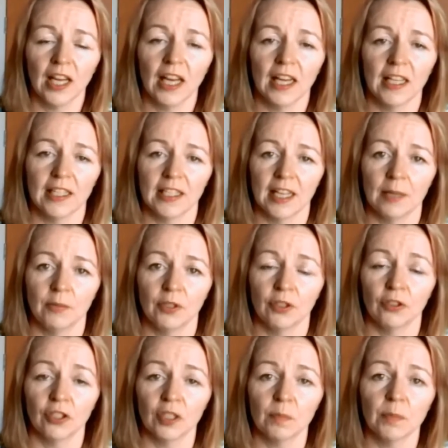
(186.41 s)
except you're
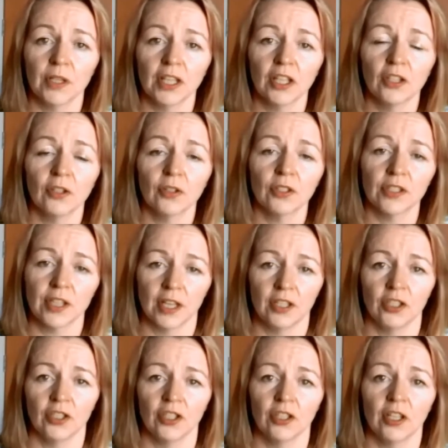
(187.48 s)
just bringing your
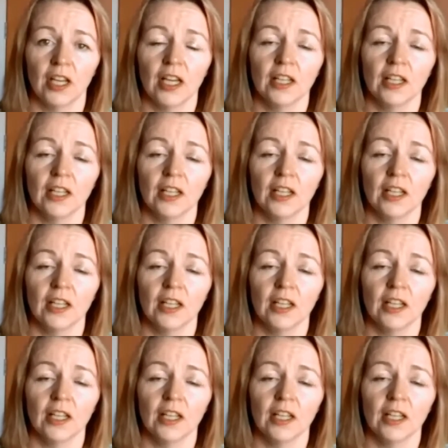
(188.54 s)
attention